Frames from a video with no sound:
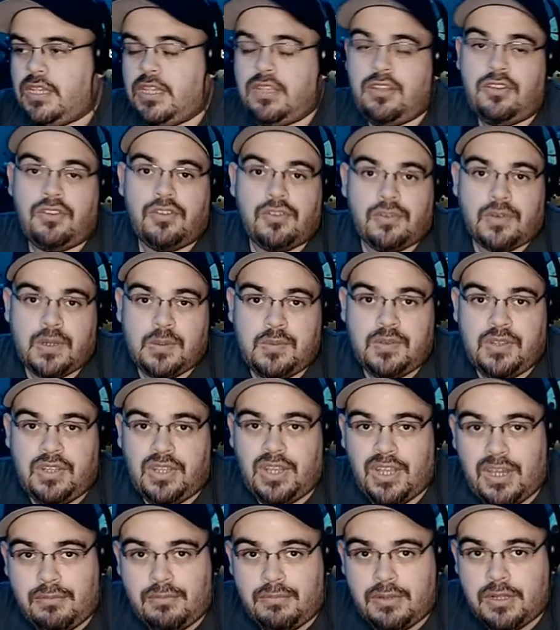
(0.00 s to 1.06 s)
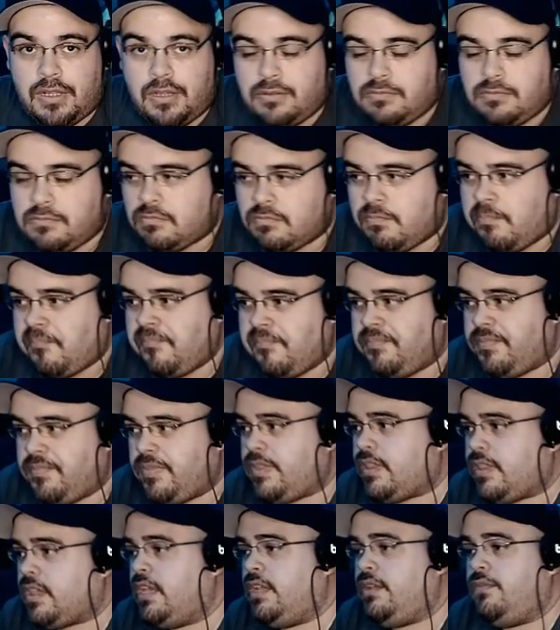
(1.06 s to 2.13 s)
in the description down below.
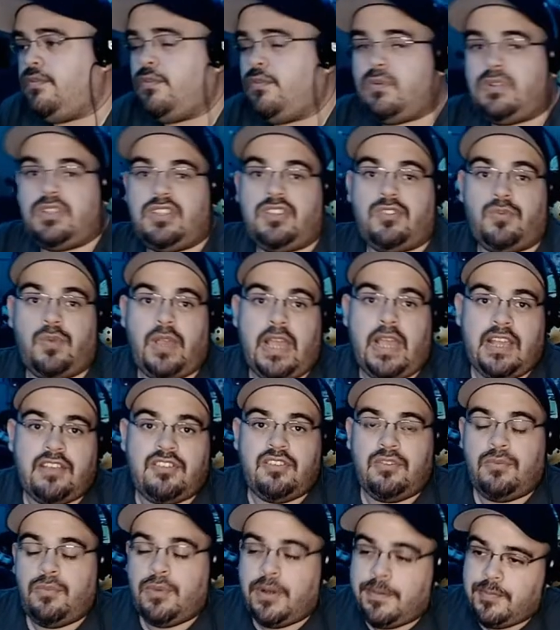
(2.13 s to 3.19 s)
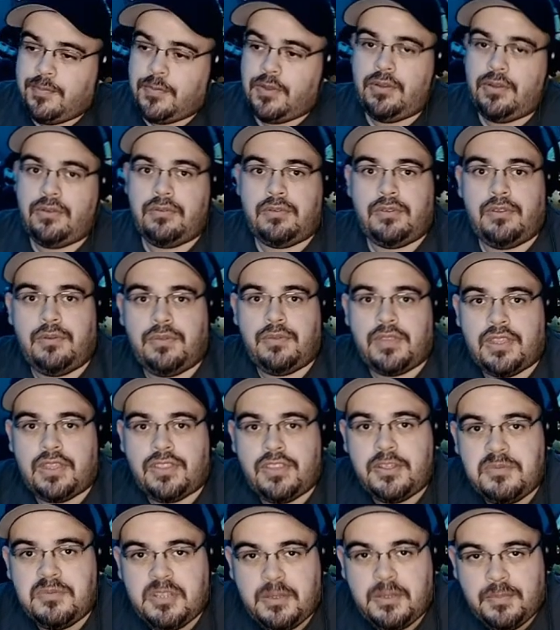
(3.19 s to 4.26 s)
And if you're with this reaction, well, you know do that
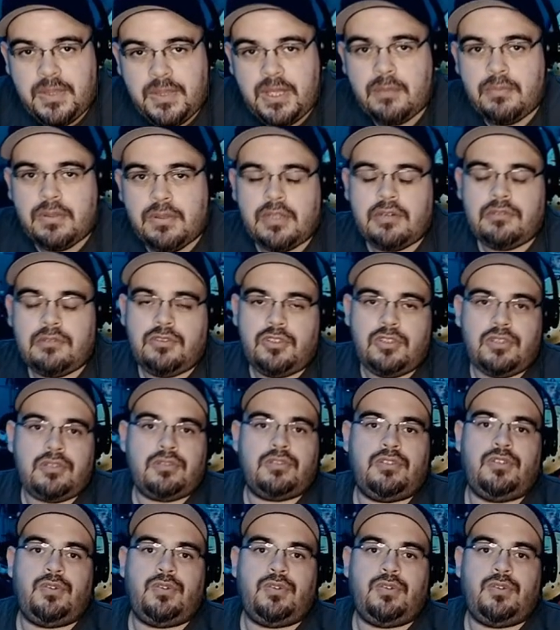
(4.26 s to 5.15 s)
thumbs up down below. You know to